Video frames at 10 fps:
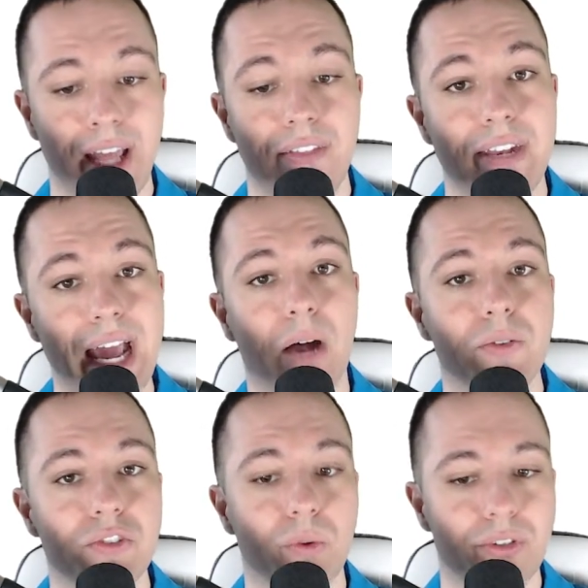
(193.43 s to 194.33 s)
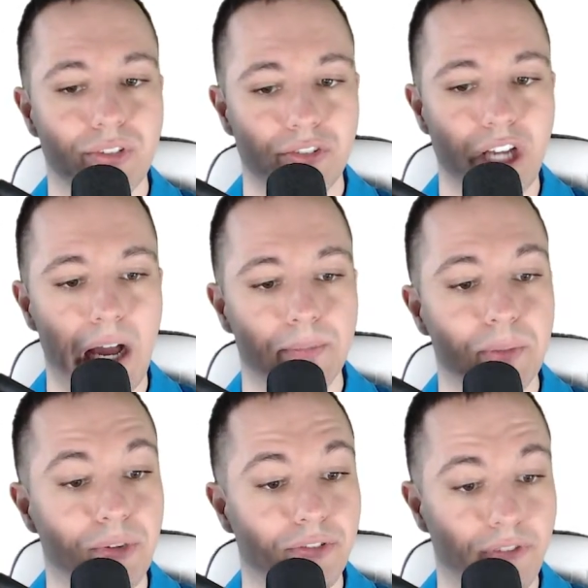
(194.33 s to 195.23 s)
then outsource the job to
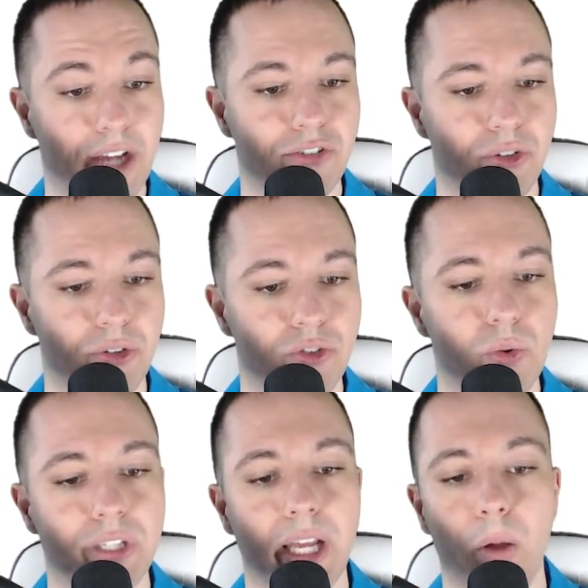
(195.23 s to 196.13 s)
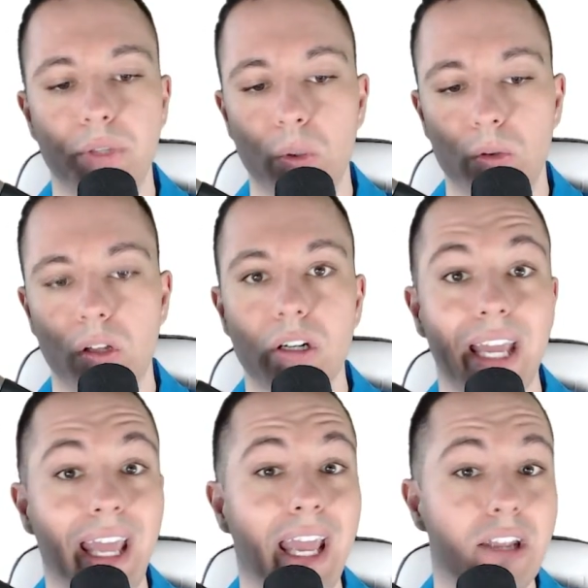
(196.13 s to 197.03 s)
professionals who can help you look
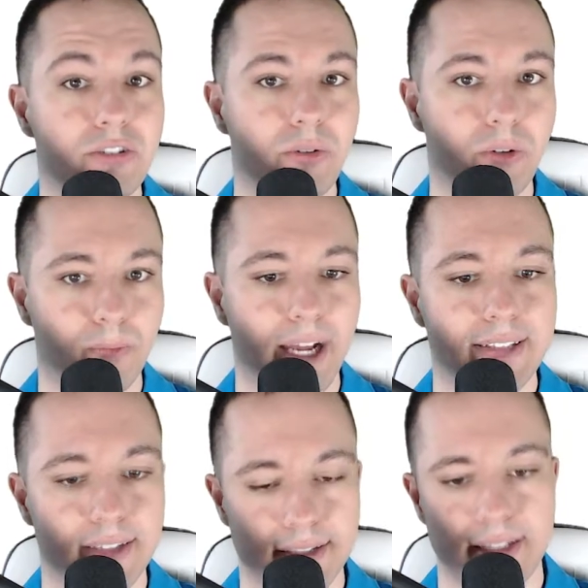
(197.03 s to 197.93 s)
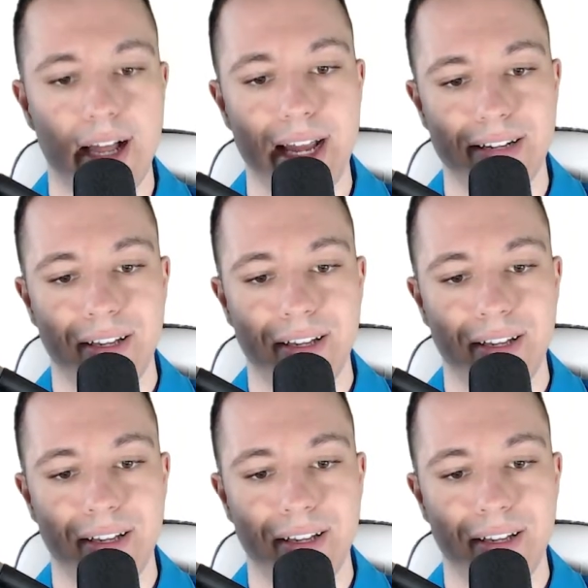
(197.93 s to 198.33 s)
and do your best online.